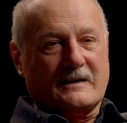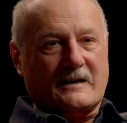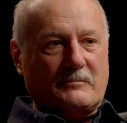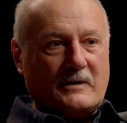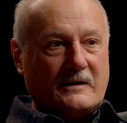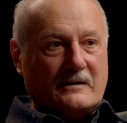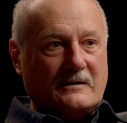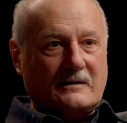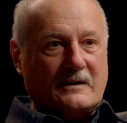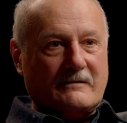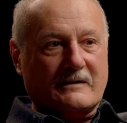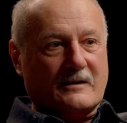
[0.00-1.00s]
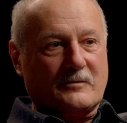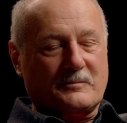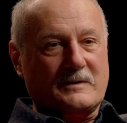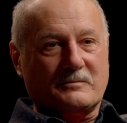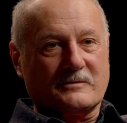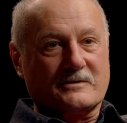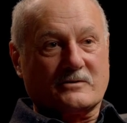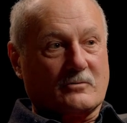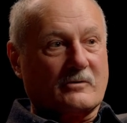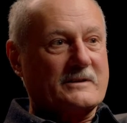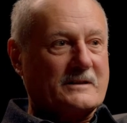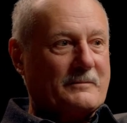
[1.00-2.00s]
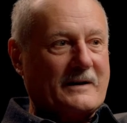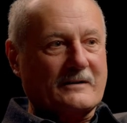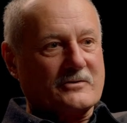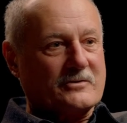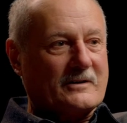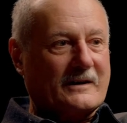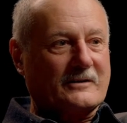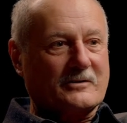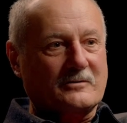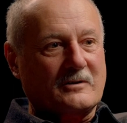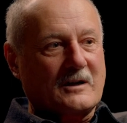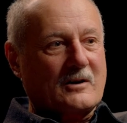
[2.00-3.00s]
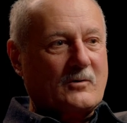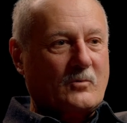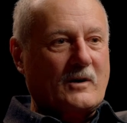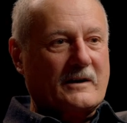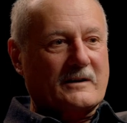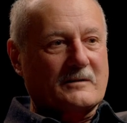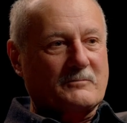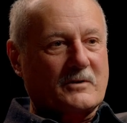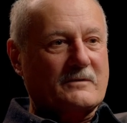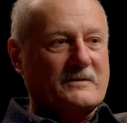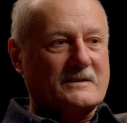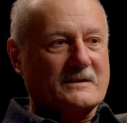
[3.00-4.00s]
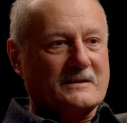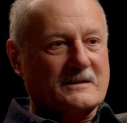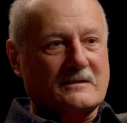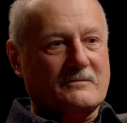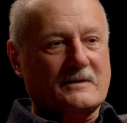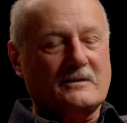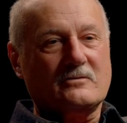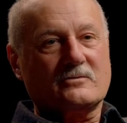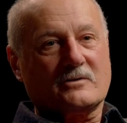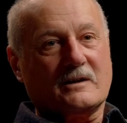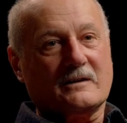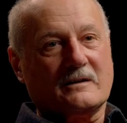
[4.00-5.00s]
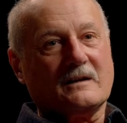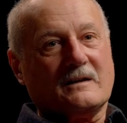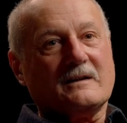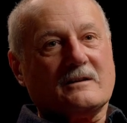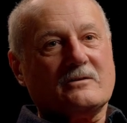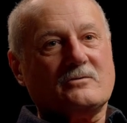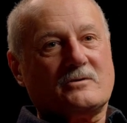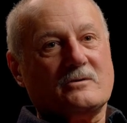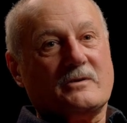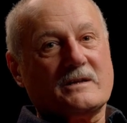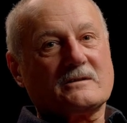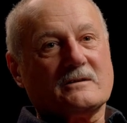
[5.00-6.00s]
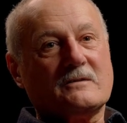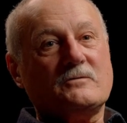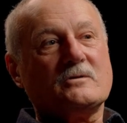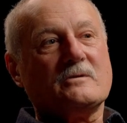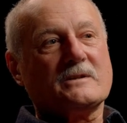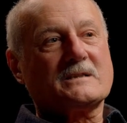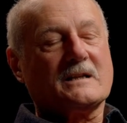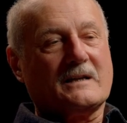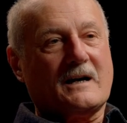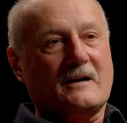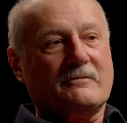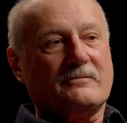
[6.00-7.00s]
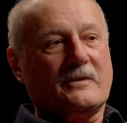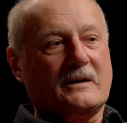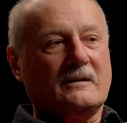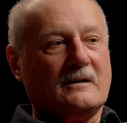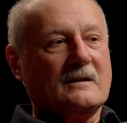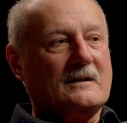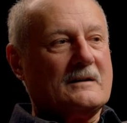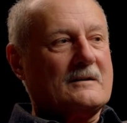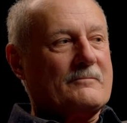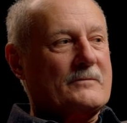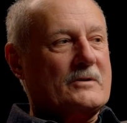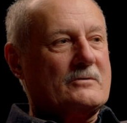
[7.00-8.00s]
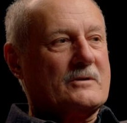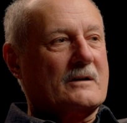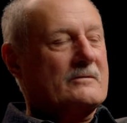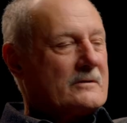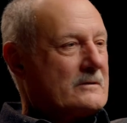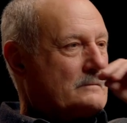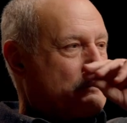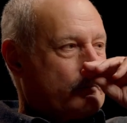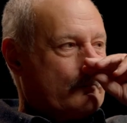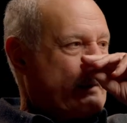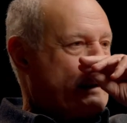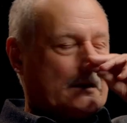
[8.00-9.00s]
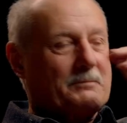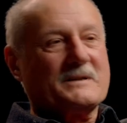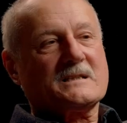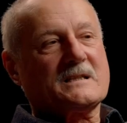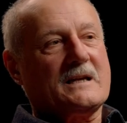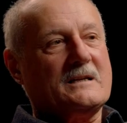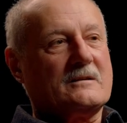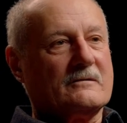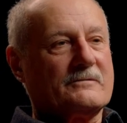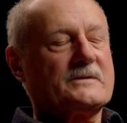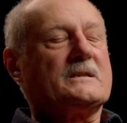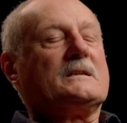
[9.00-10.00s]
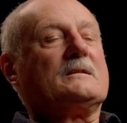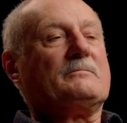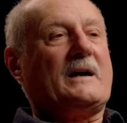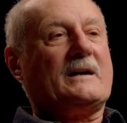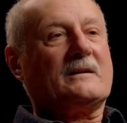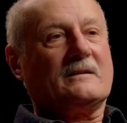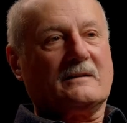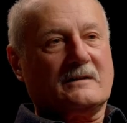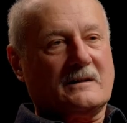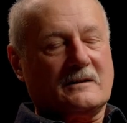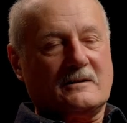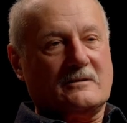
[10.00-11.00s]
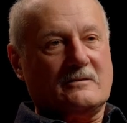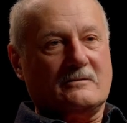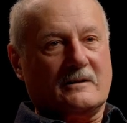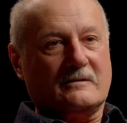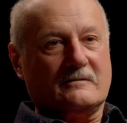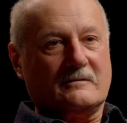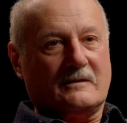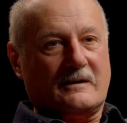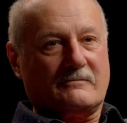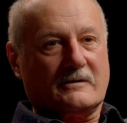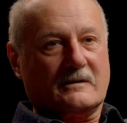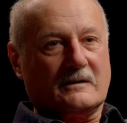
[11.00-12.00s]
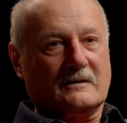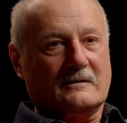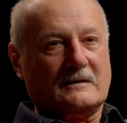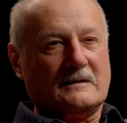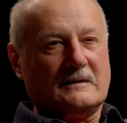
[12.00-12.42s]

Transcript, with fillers: And by hearing other people's stories about trying to work in movies and TV, you try and you do this. If you do this enough, then you don't make the mistake of sitting back and thinking you know everything.